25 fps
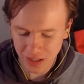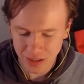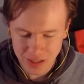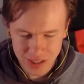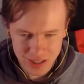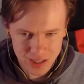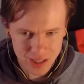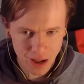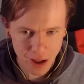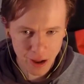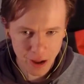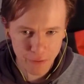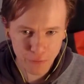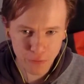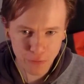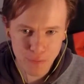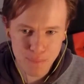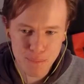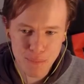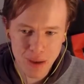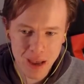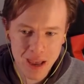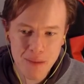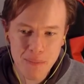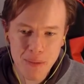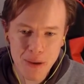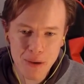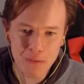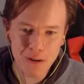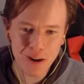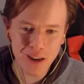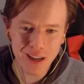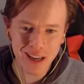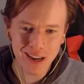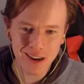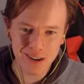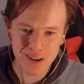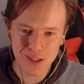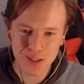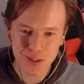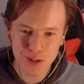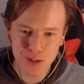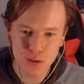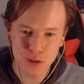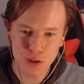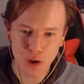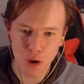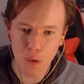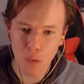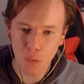aside from maybe Rakiras,
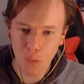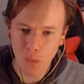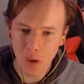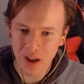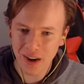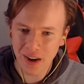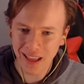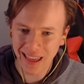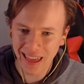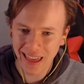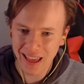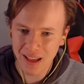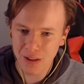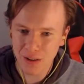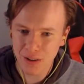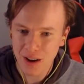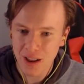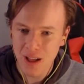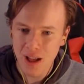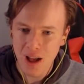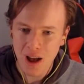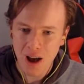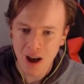who's got one account